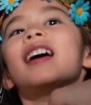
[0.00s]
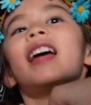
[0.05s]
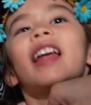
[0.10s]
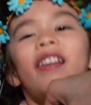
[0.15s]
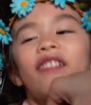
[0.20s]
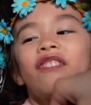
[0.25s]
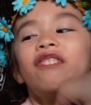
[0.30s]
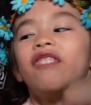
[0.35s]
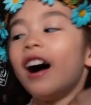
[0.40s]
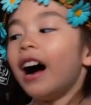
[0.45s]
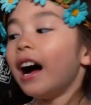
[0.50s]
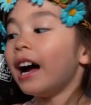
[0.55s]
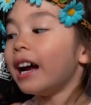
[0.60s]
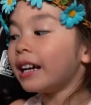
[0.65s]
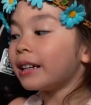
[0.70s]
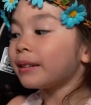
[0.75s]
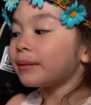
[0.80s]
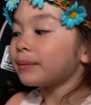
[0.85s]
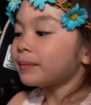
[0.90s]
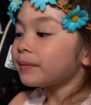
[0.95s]
It's
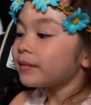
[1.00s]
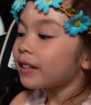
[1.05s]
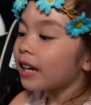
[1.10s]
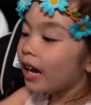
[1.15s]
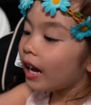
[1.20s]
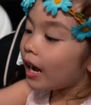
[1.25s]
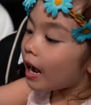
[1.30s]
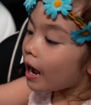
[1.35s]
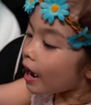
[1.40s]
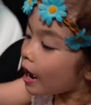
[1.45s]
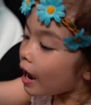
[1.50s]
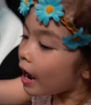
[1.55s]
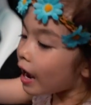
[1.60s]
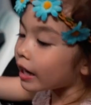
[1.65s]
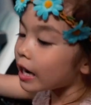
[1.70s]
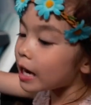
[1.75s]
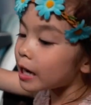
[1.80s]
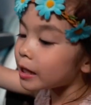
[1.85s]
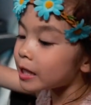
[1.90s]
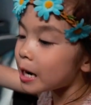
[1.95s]
fun. It was
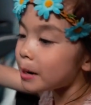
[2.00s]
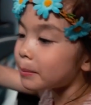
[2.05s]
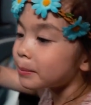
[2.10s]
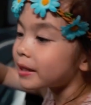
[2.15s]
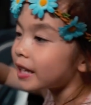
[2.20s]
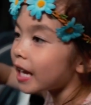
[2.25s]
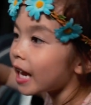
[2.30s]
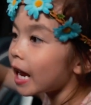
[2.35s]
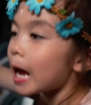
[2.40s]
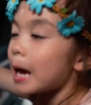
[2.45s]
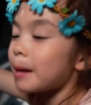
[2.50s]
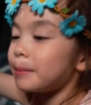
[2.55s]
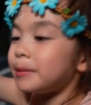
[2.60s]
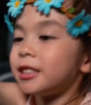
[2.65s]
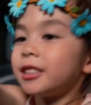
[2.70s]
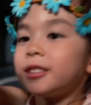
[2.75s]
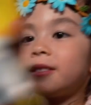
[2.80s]
fun. I got some chips.